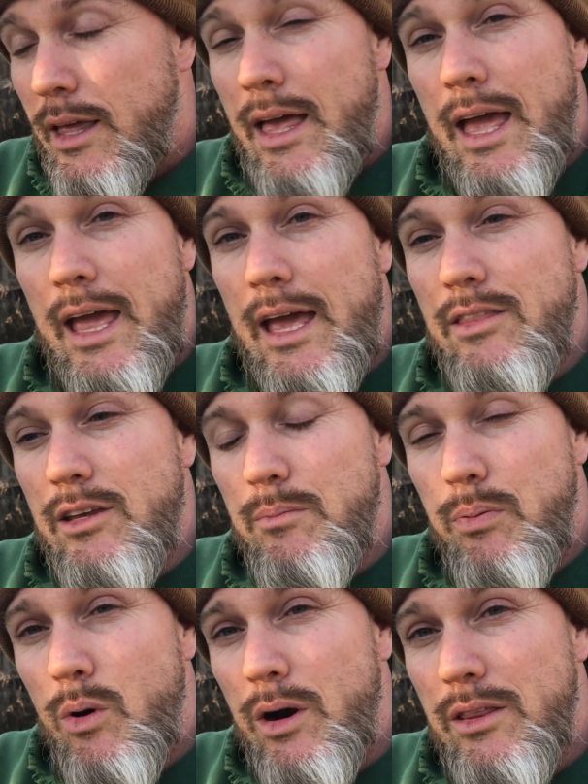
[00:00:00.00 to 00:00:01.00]
And the
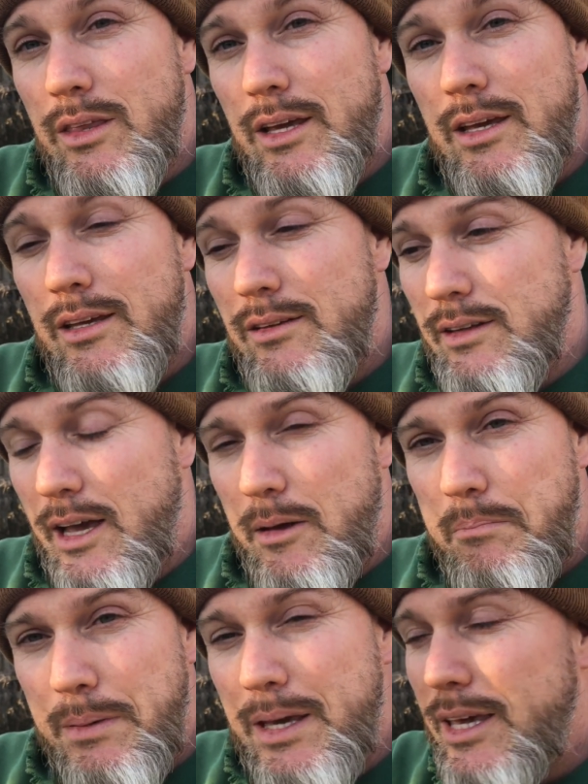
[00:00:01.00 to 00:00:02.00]
important thing is
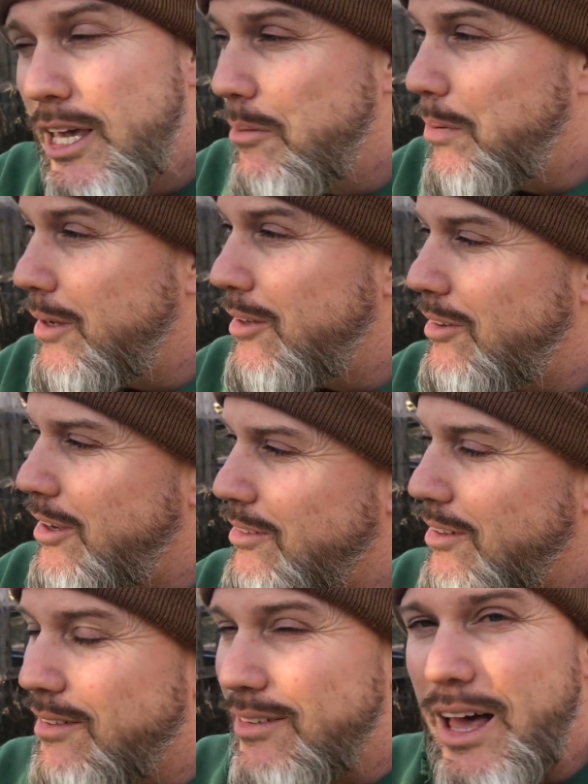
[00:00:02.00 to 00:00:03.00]
that beekeeping is
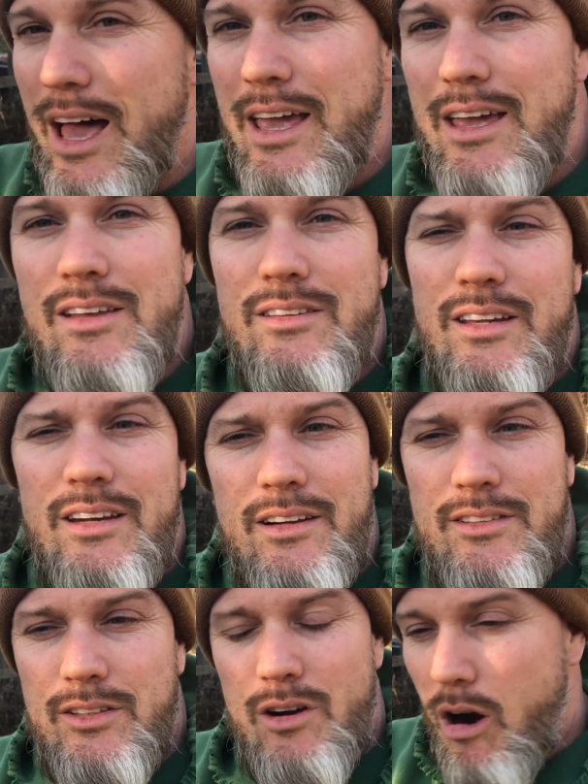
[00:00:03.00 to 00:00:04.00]
a science and
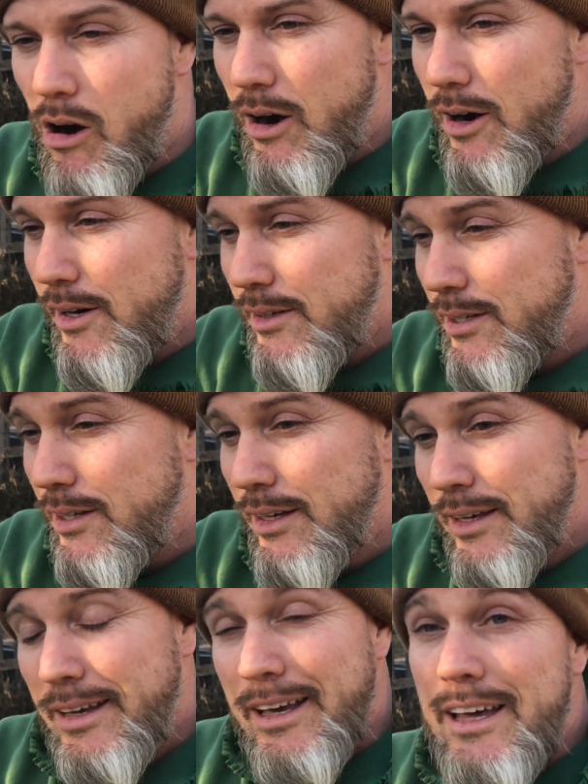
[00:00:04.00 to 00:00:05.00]
it's an art.
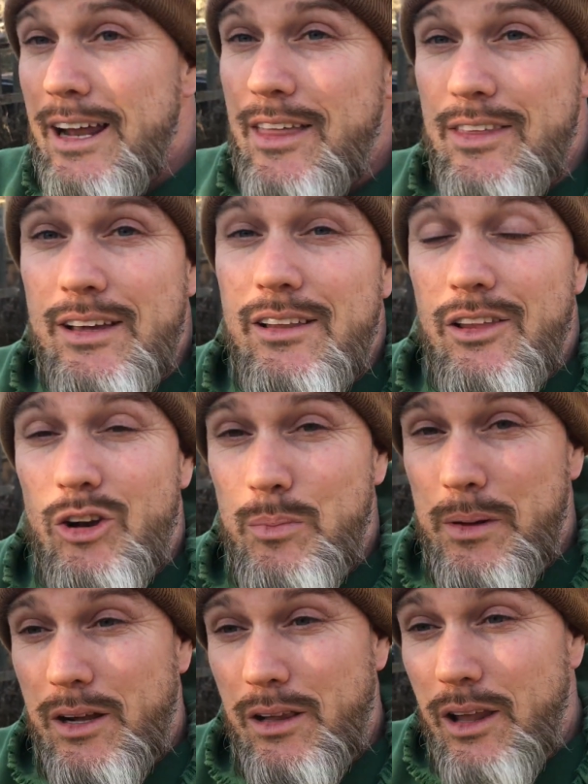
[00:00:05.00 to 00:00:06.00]
And I think a little
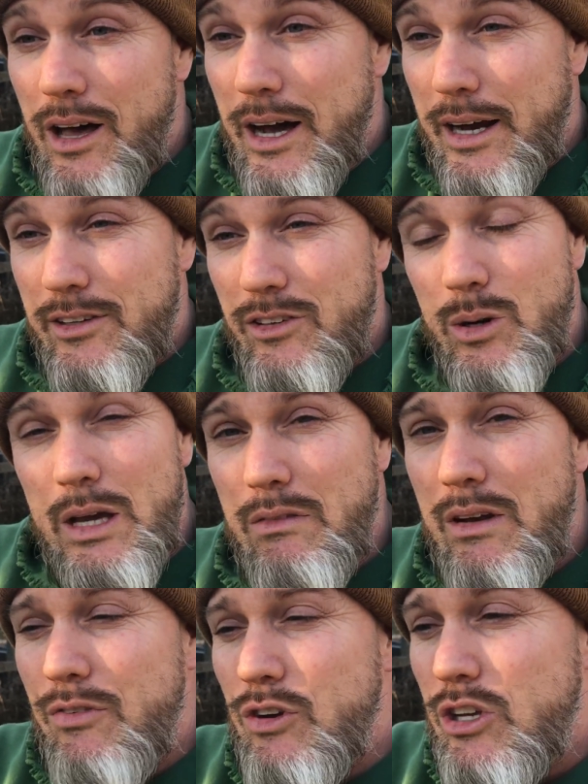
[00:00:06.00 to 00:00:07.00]
bit of luck. So even
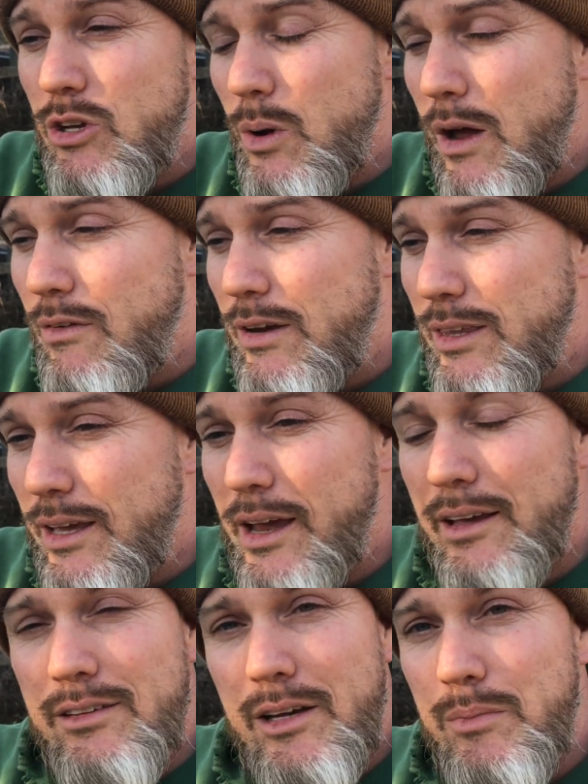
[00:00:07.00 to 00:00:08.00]
if you do everything,
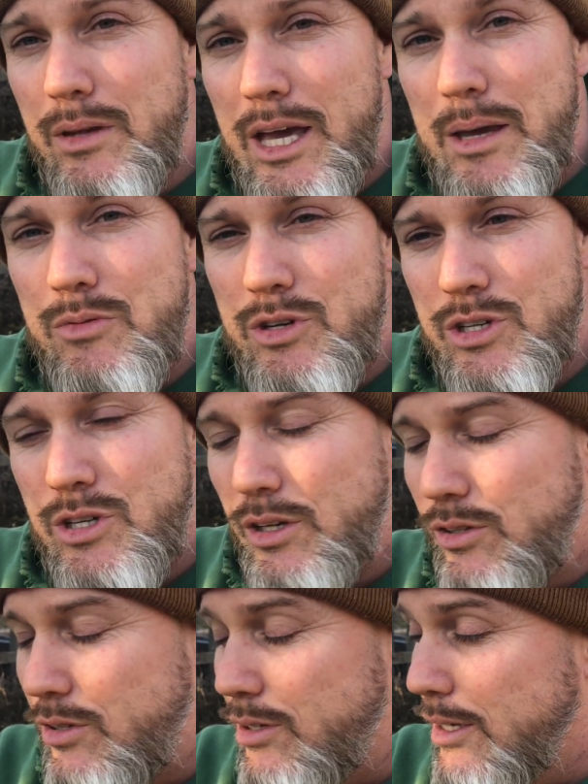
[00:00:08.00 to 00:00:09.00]
sometimes you
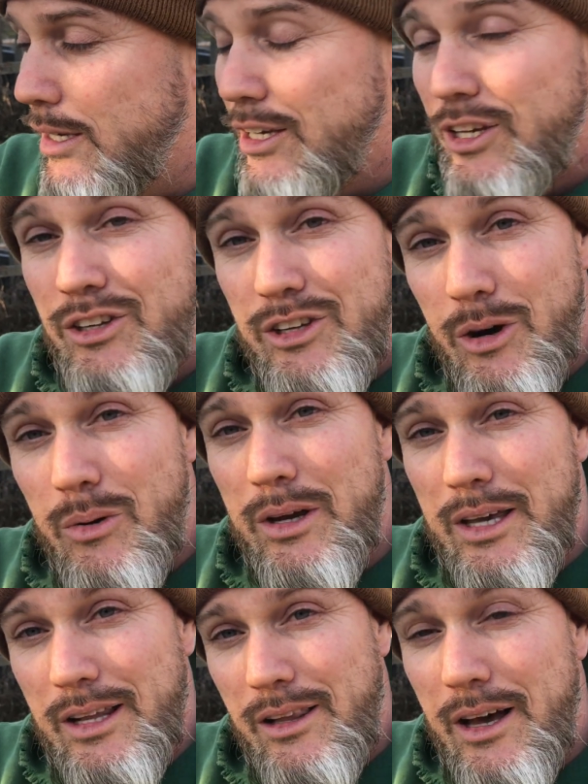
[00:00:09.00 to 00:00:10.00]
just don't
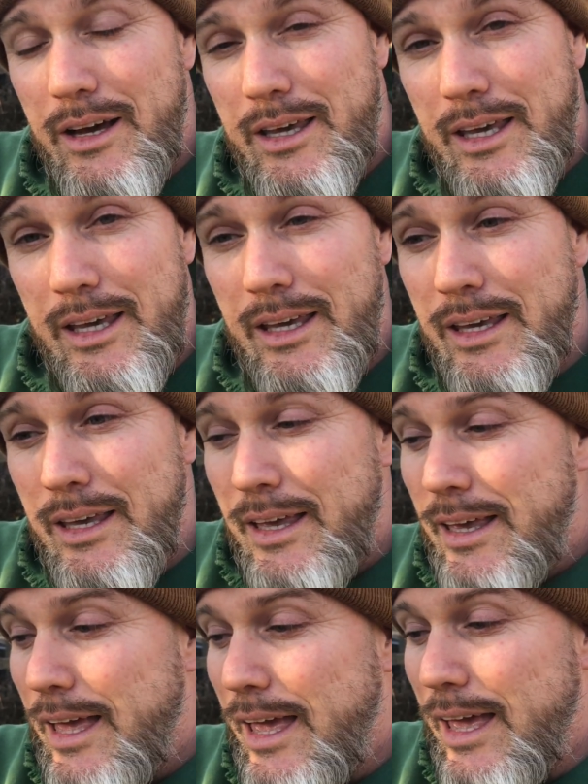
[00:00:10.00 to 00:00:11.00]
get lucky
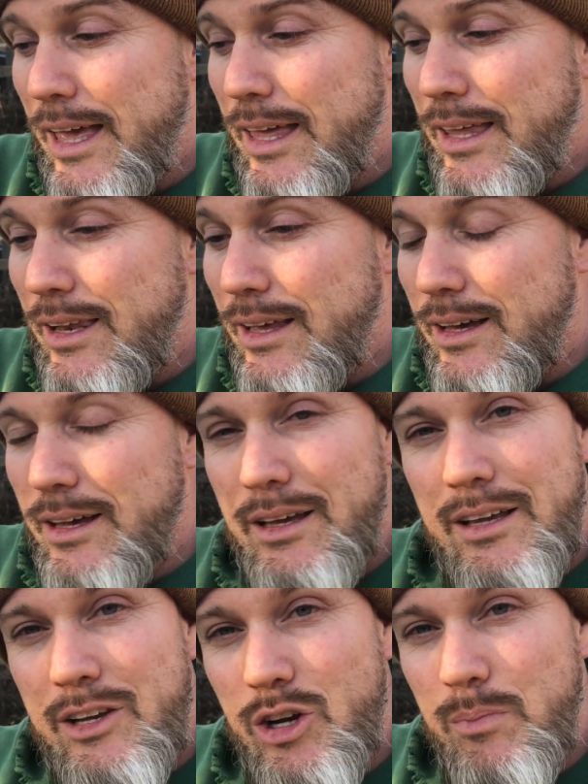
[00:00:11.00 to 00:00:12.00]
and uh,
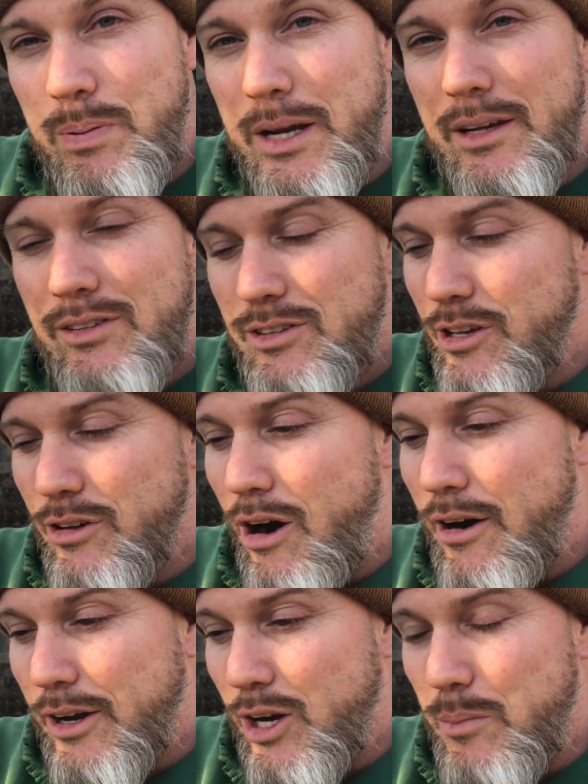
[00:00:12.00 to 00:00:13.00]
your bees still
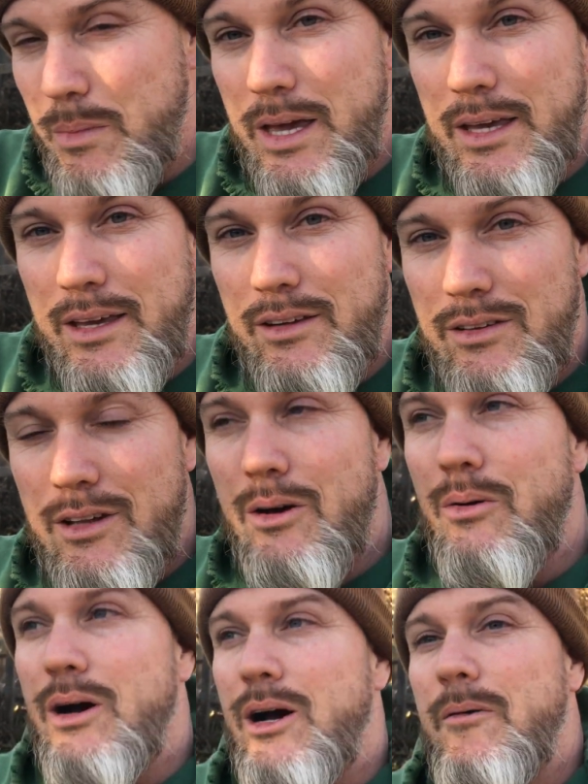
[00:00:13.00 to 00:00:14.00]
aren't going to make it.
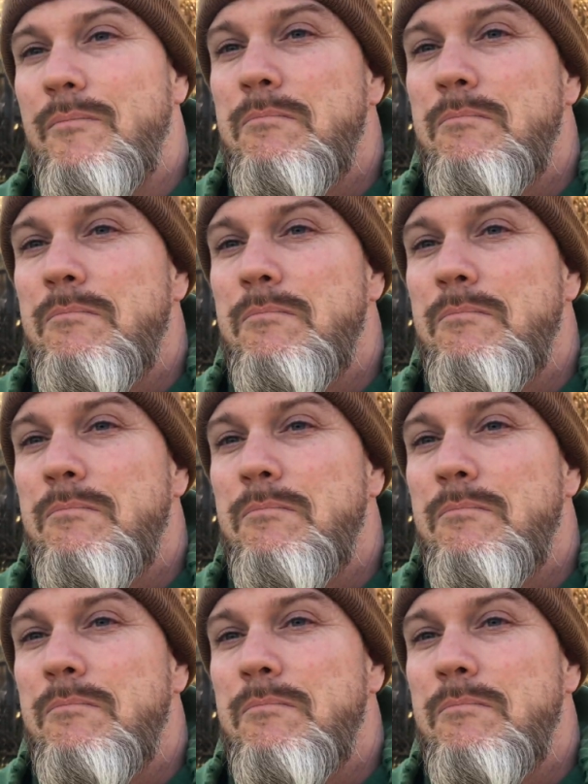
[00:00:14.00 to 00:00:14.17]
So uh,